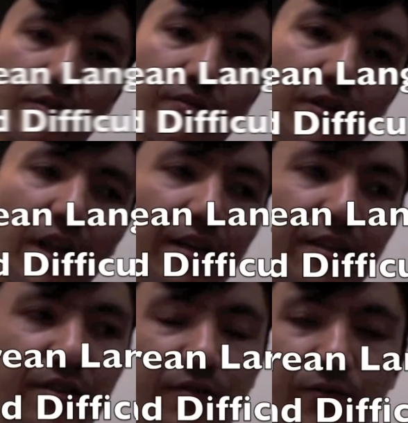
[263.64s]
When
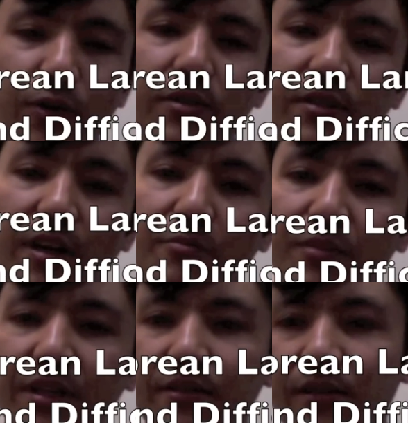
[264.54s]
I first time
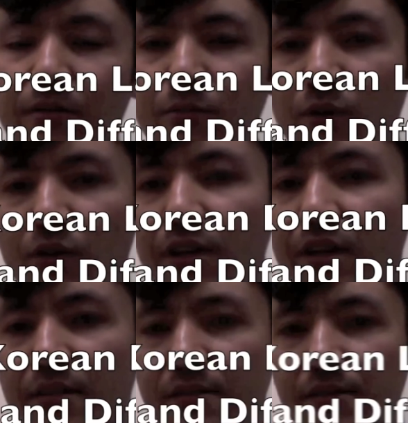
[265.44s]
meet some
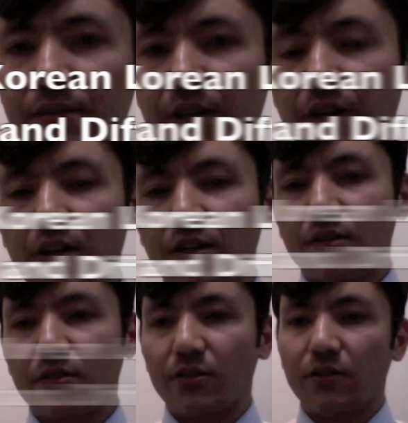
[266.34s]
Koreans,
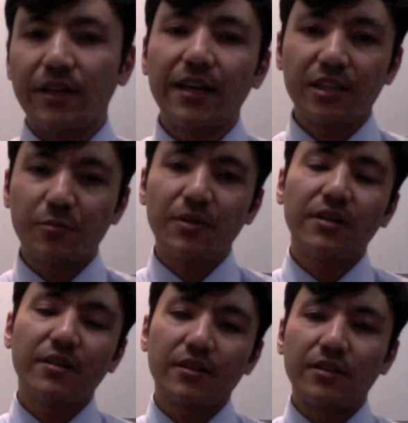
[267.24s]
so when I
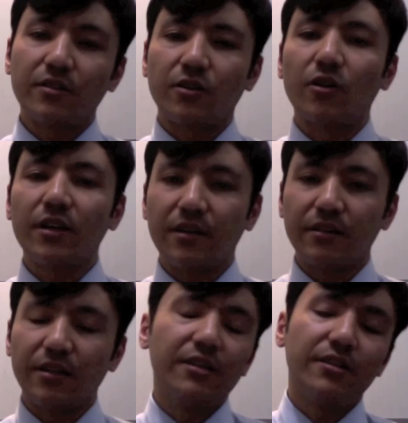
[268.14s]
speak in Korean,
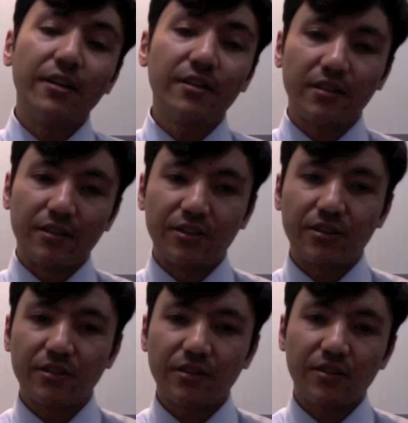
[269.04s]
in
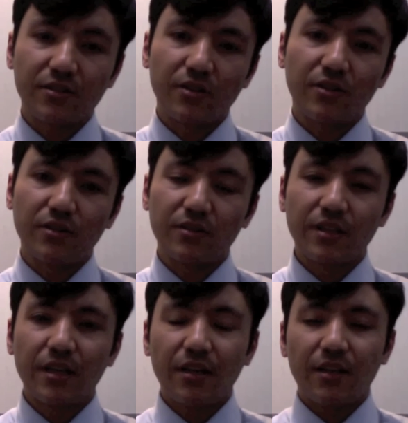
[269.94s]
English, so
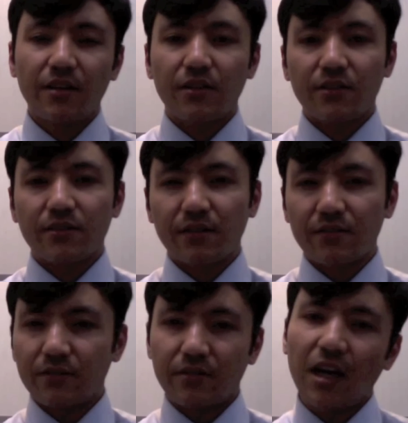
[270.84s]

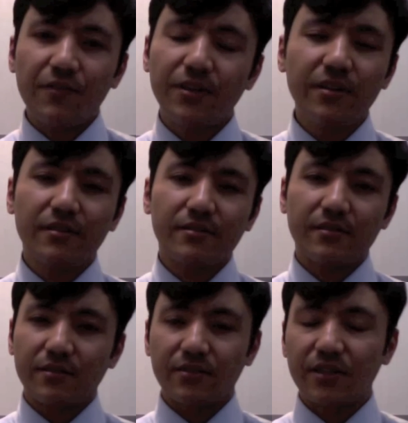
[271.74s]
I feel
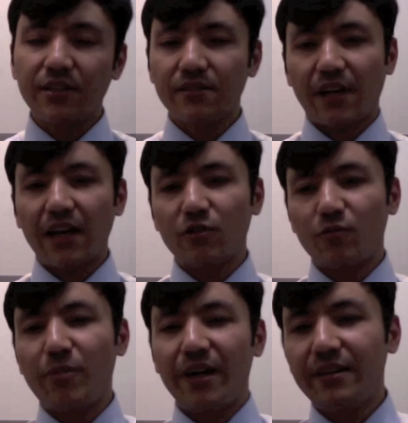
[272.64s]
there is kind
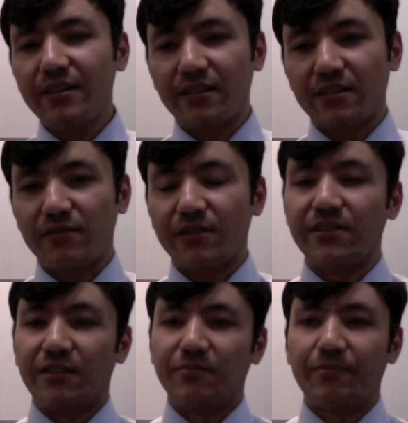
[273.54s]
of barrier
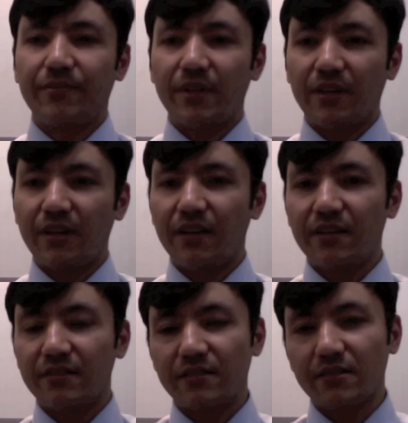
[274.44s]
with them.
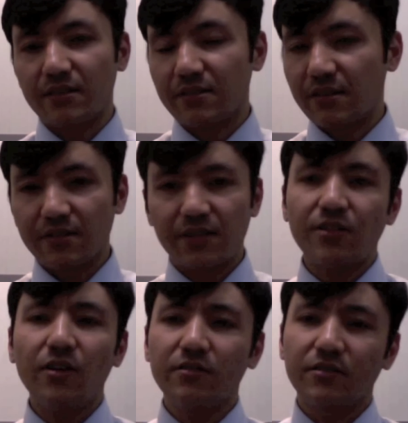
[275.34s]
And they
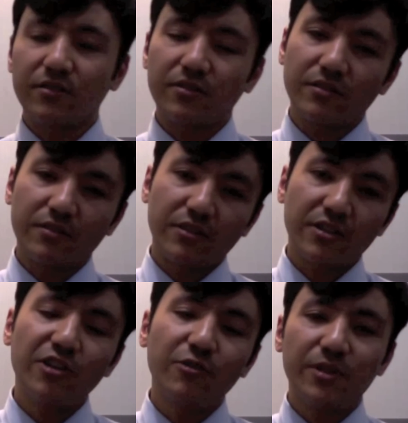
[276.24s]
don't
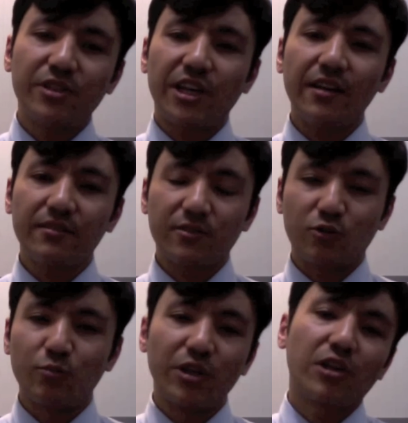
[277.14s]
give me chance
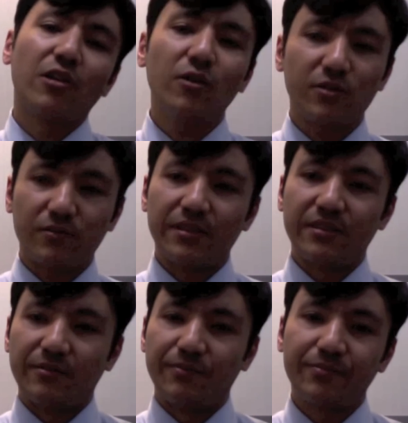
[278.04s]
to be close with them.